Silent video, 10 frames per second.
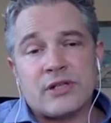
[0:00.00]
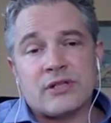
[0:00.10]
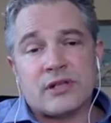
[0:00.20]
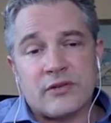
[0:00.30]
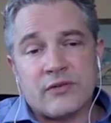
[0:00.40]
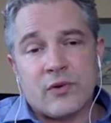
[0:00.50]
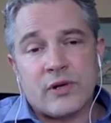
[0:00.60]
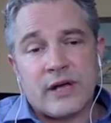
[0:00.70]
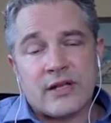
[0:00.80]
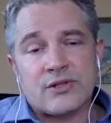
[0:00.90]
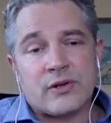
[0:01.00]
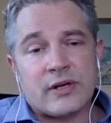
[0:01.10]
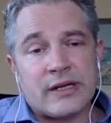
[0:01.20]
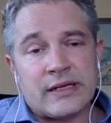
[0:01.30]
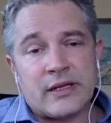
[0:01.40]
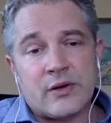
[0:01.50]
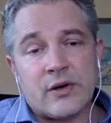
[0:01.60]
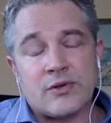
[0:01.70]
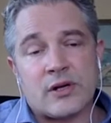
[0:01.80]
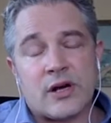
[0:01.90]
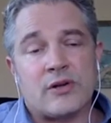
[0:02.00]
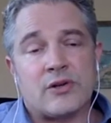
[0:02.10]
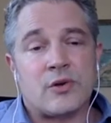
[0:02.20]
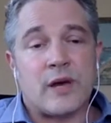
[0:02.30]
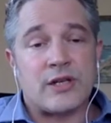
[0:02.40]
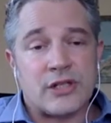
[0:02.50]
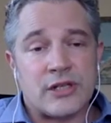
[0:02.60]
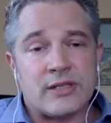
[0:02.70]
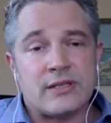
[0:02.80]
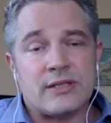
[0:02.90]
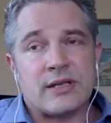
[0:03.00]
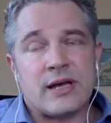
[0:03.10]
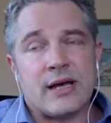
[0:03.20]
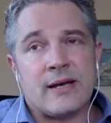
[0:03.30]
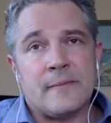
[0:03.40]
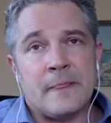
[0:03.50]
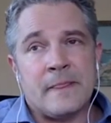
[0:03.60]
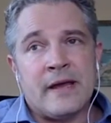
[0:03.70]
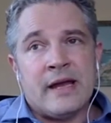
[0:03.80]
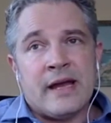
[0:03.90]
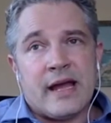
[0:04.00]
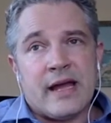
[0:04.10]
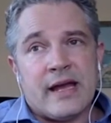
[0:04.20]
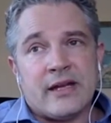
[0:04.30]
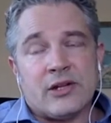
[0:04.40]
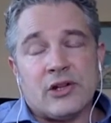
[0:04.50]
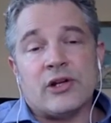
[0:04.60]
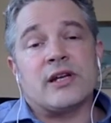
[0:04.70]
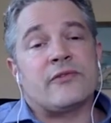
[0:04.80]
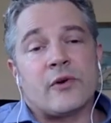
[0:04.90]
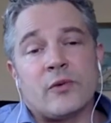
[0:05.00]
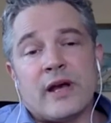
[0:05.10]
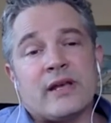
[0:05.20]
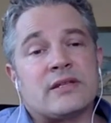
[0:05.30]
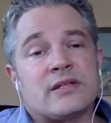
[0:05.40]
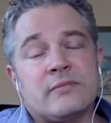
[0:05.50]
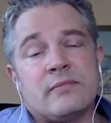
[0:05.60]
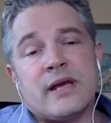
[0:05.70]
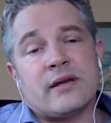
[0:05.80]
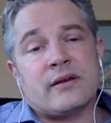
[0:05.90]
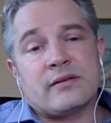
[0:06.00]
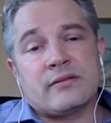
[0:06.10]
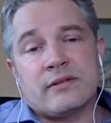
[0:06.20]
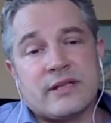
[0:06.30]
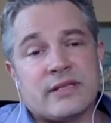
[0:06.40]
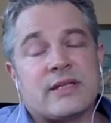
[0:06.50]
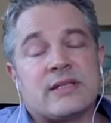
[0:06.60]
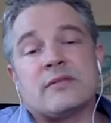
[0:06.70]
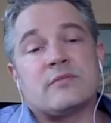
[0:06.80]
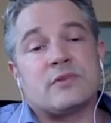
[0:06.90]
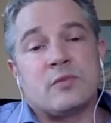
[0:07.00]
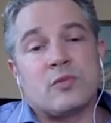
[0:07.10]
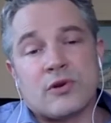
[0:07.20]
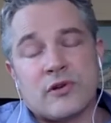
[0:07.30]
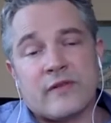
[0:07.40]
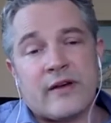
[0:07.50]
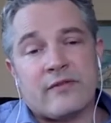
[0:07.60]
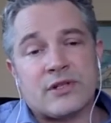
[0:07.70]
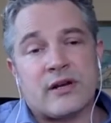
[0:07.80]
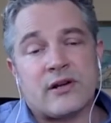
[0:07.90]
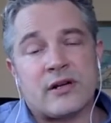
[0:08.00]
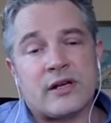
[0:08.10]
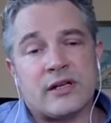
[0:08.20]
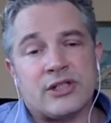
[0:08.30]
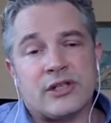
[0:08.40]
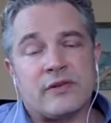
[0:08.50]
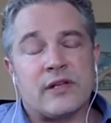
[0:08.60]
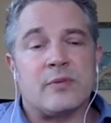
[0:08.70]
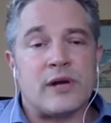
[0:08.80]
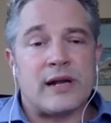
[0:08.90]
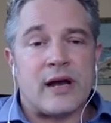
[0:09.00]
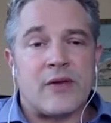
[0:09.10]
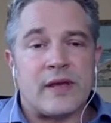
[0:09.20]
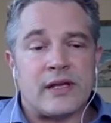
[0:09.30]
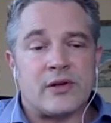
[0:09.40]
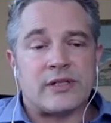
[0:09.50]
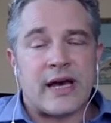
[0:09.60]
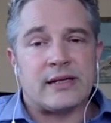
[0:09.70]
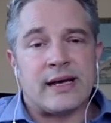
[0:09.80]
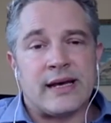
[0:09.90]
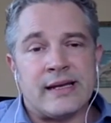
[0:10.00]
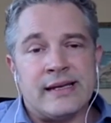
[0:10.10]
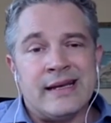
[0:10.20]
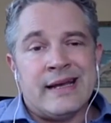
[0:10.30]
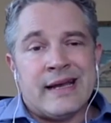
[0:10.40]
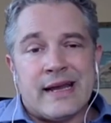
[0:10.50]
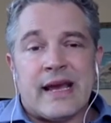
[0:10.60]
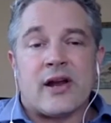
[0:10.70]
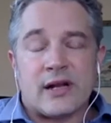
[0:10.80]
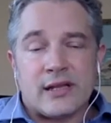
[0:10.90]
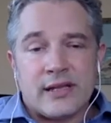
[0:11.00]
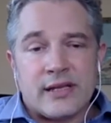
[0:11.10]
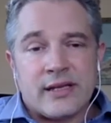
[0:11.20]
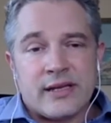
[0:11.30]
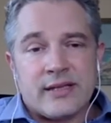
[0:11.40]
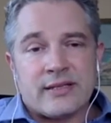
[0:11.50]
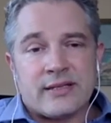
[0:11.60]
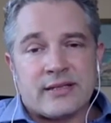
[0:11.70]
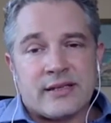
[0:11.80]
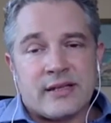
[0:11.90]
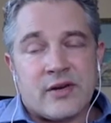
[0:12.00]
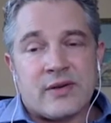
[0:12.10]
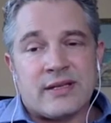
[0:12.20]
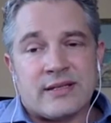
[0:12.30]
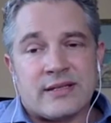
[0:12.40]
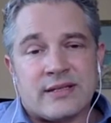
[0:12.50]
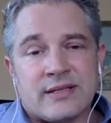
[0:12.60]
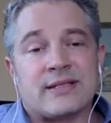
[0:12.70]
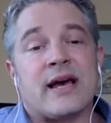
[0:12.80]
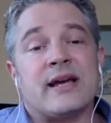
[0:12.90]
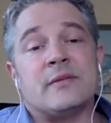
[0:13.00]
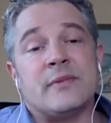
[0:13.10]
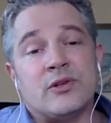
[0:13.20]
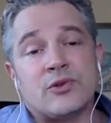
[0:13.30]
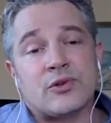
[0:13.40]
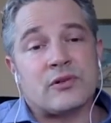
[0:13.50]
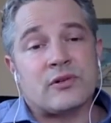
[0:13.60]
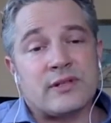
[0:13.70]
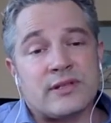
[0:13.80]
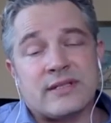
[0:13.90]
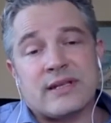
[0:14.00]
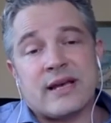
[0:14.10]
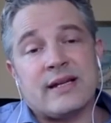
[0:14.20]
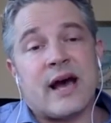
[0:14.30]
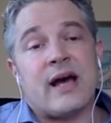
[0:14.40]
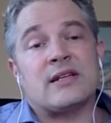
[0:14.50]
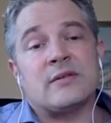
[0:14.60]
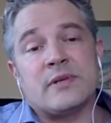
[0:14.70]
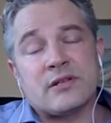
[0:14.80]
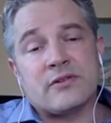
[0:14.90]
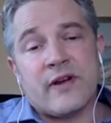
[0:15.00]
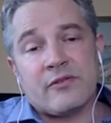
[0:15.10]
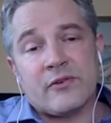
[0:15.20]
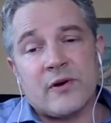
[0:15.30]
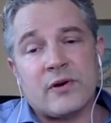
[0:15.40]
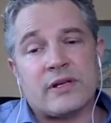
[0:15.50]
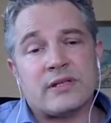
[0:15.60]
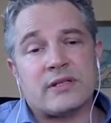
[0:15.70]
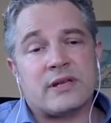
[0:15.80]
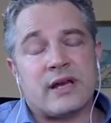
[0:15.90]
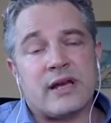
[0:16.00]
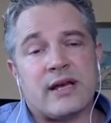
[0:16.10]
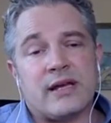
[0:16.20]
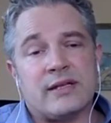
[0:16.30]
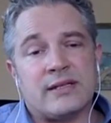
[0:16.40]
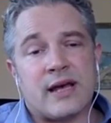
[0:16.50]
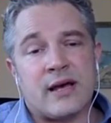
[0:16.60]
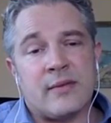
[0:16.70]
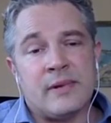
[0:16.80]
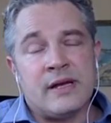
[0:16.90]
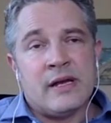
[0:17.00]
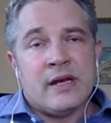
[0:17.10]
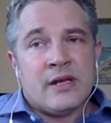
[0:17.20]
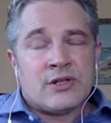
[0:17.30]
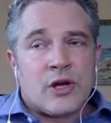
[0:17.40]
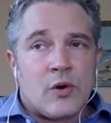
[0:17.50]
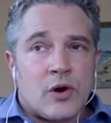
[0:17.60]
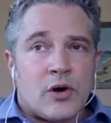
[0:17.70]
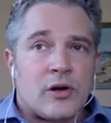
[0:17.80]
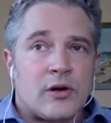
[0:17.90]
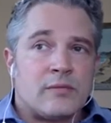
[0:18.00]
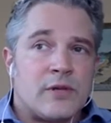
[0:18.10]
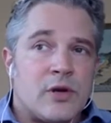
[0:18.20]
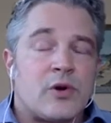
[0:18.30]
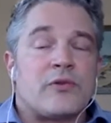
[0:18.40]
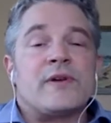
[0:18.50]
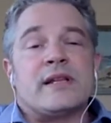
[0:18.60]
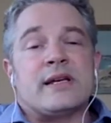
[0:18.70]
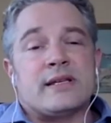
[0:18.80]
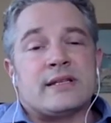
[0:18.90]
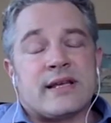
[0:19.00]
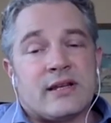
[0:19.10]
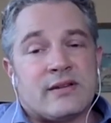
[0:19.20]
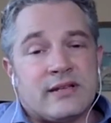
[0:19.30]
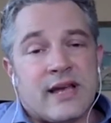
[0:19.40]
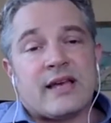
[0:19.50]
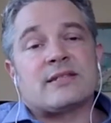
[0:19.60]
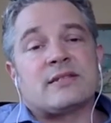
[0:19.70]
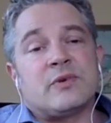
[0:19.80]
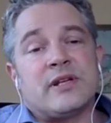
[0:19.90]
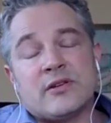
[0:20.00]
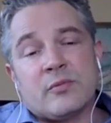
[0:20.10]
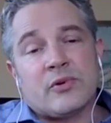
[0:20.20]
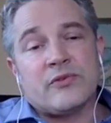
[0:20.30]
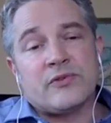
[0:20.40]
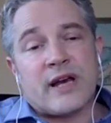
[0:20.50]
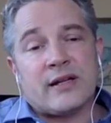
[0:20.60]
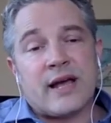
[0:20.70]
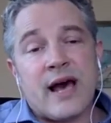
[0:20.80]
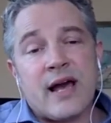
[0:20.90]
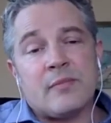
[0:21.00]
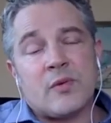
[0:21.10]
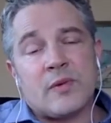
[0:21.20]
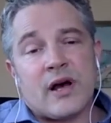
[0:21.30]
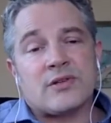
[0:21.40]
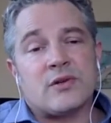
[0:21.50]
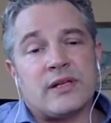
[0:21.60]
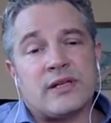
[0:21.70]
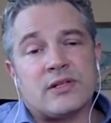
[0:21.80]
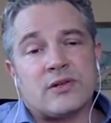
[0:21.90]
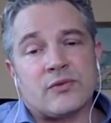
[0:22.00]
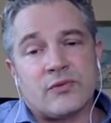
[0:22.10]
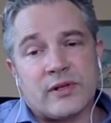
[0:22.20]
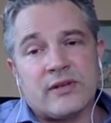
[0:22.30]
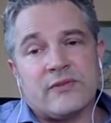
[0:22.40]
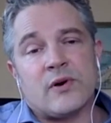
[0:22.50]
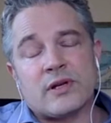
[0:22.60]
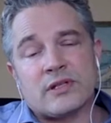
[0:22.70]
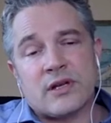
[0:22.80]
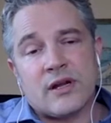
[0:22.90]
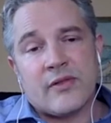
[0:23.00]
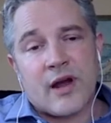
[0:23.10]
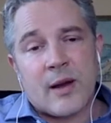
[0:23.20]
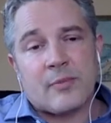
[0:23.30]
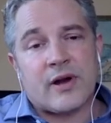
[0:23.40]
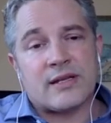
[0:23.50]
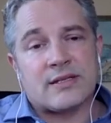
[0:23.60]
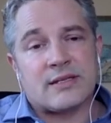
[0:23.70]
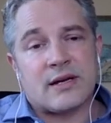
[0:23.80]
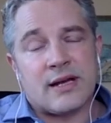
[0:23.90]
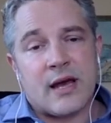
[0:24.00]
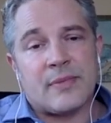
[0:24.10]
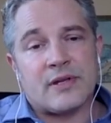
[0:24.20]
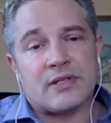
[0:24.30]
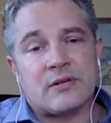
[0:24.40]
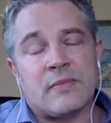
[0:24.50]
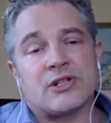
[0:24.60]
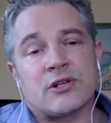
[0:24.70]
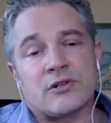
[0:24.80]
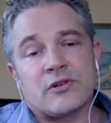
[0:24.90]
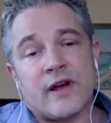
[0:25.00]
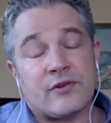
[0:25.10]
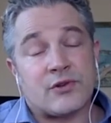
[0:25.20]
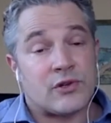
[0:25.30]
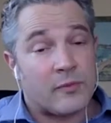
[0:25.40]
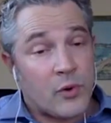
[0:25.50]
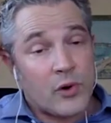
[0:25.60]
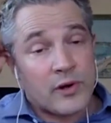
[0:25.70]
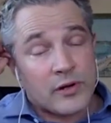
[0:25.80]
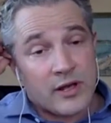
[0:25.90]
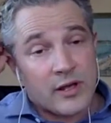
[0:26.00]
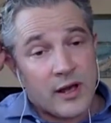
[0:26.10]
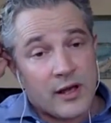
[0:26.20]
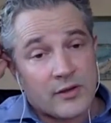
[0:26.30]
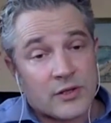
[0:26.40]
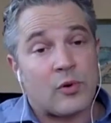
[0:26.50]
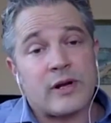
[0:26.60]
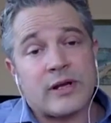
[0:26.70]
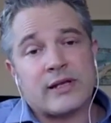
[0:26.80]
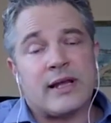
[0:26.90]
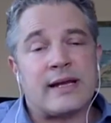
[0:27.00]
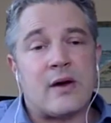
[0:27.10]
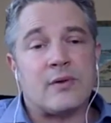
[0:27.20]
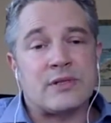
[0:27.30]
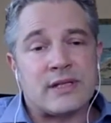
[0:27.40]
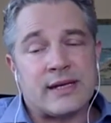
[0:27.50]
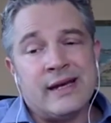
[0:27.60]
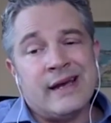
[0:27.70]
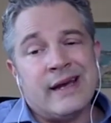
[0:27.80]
She's looking forward to answering, Cozen O'Connor's questions and looking for ways to make these systems more survivor-centered. And she really pointed out that, Title IX inherently is designed to be neutral, is designed not to be survivor-focused. And so her feeling is that, yes, we need to improve Title IX, but we also need to really focus on other apparatuses on campus to make sure survivors are supported, like counseling.